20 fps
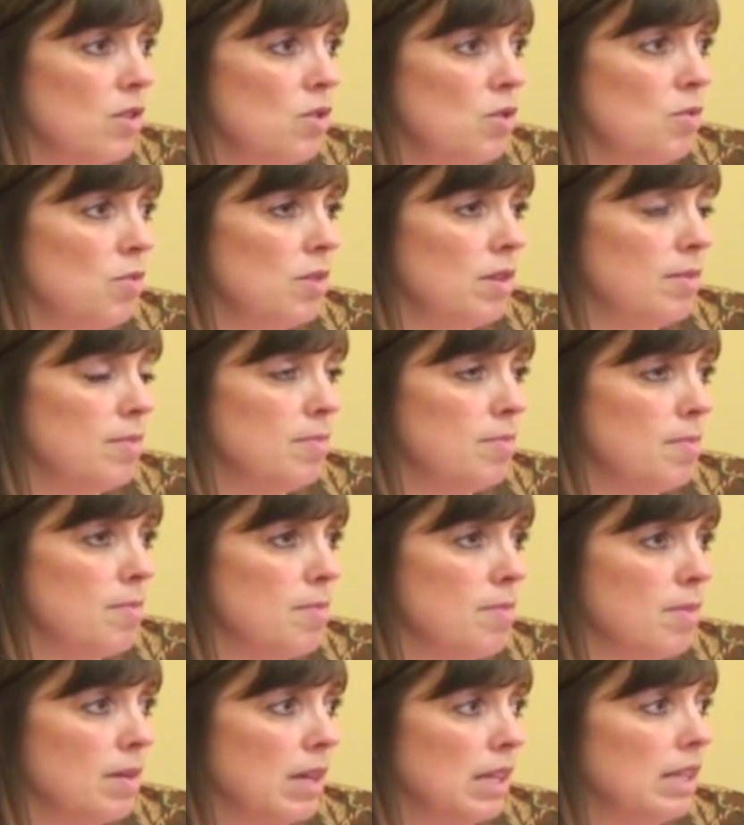would
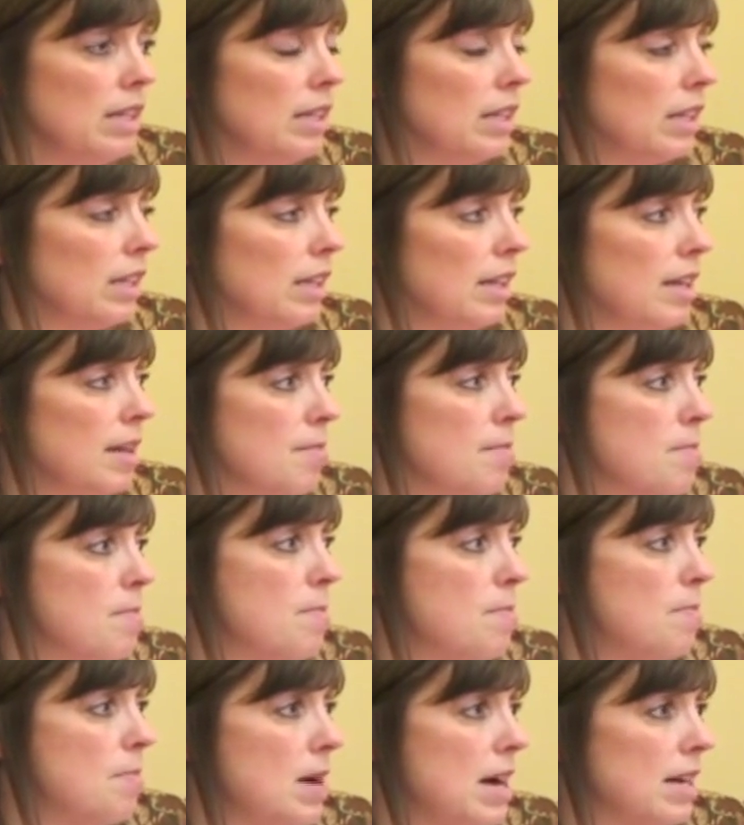
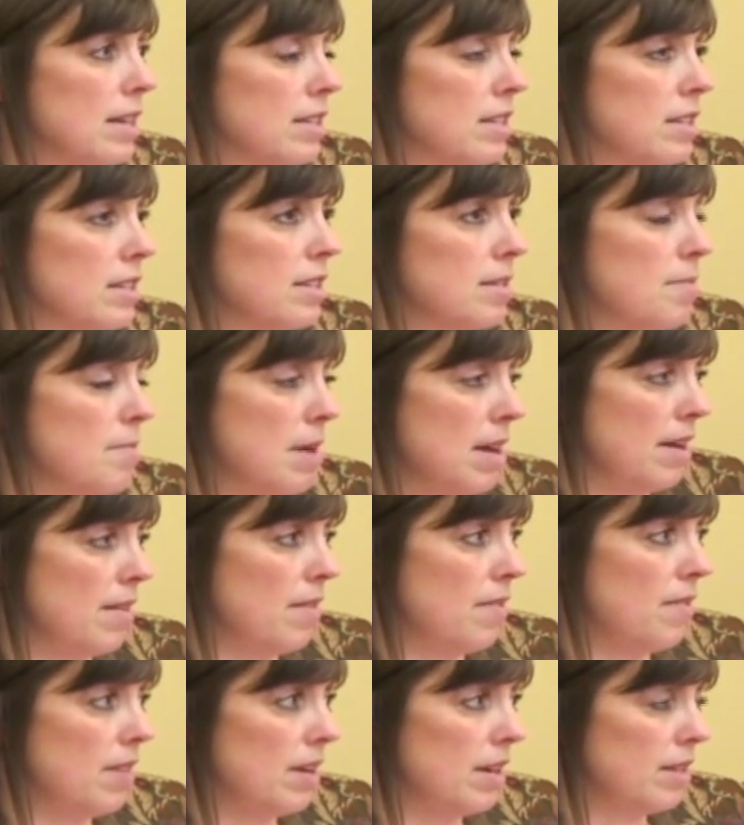clinically best
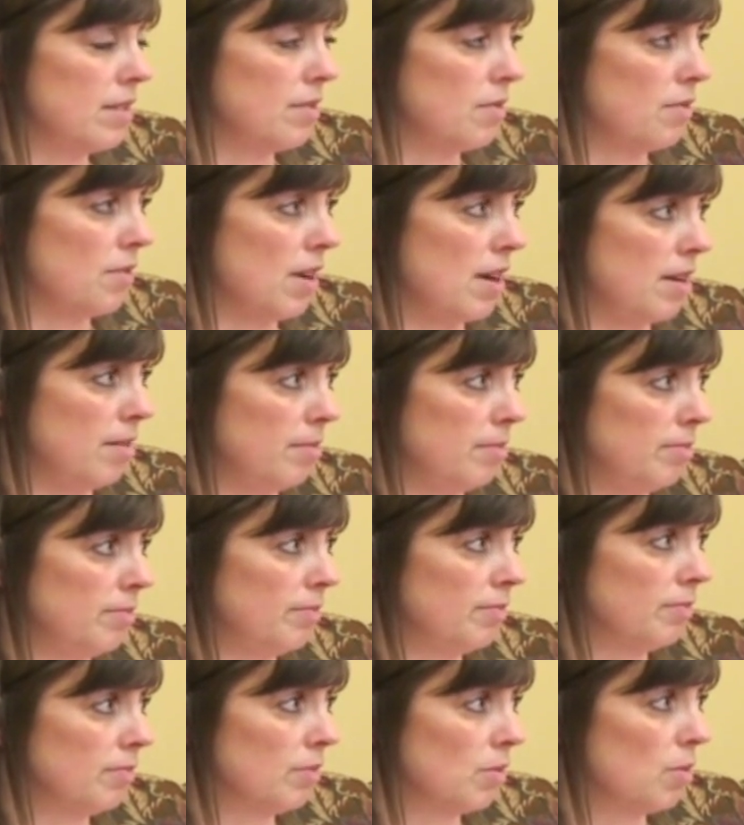benefit
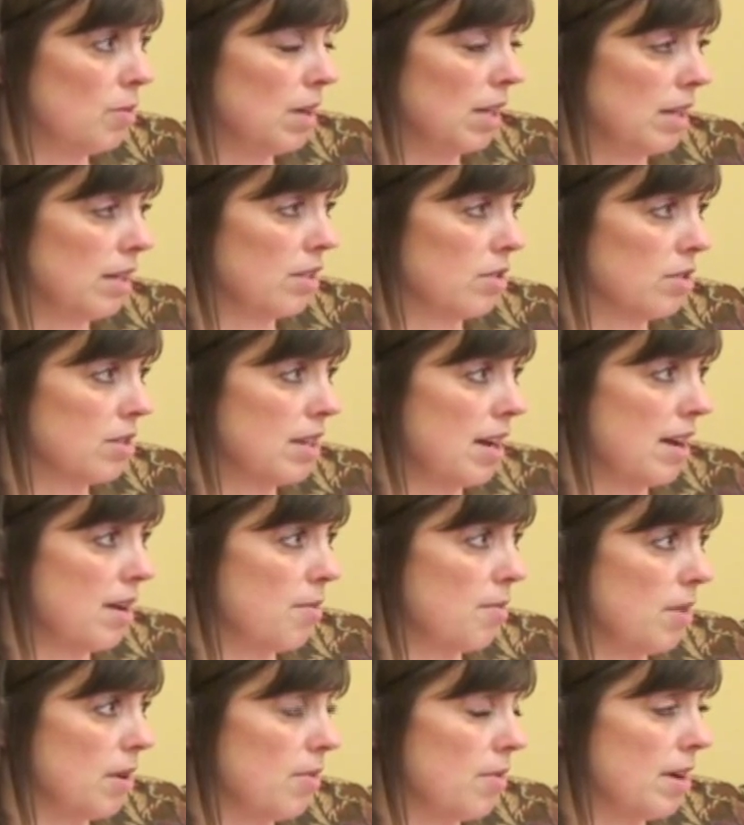from what little
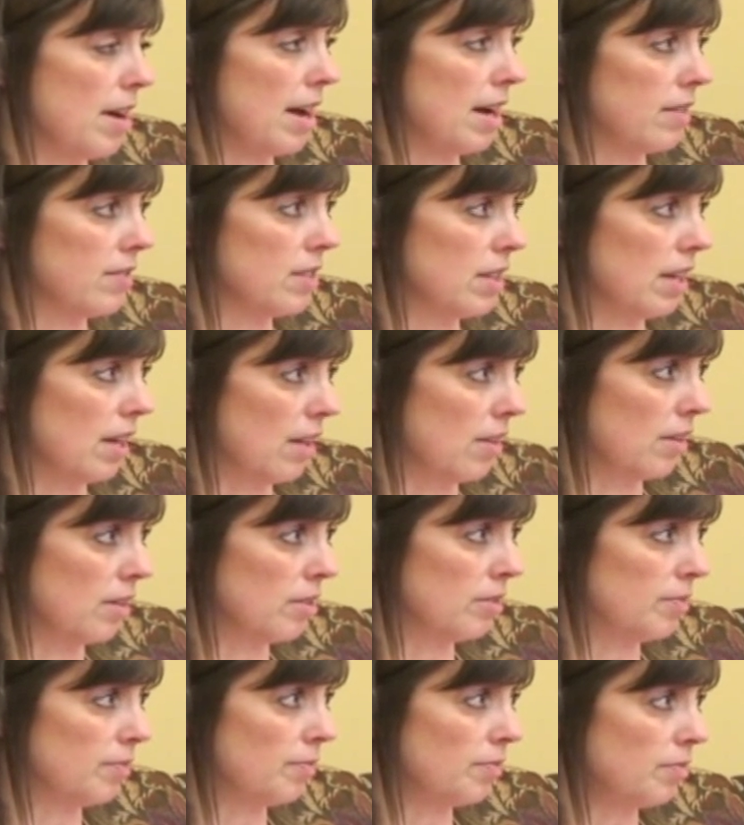time we would have
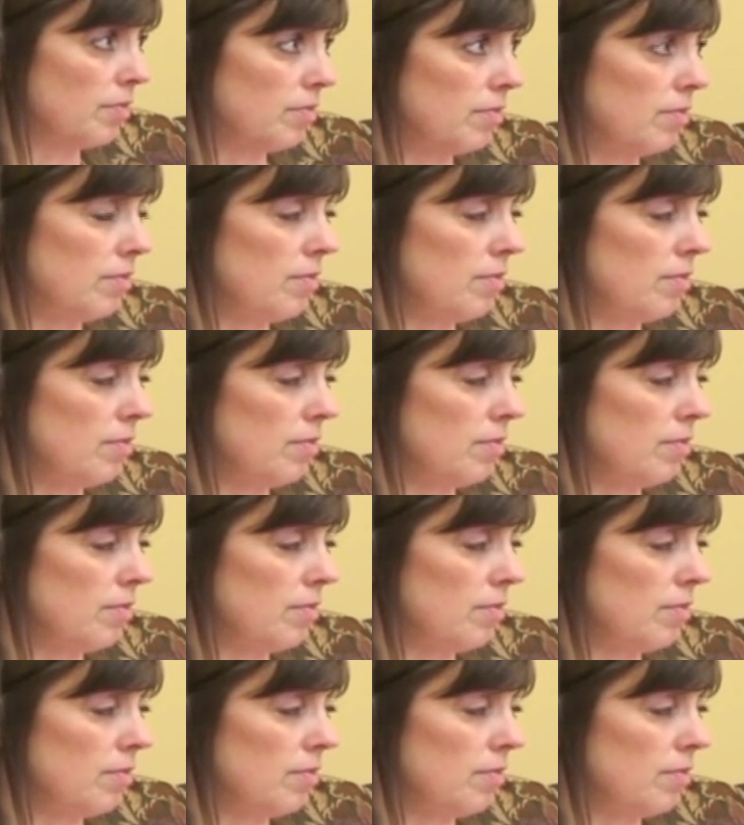together.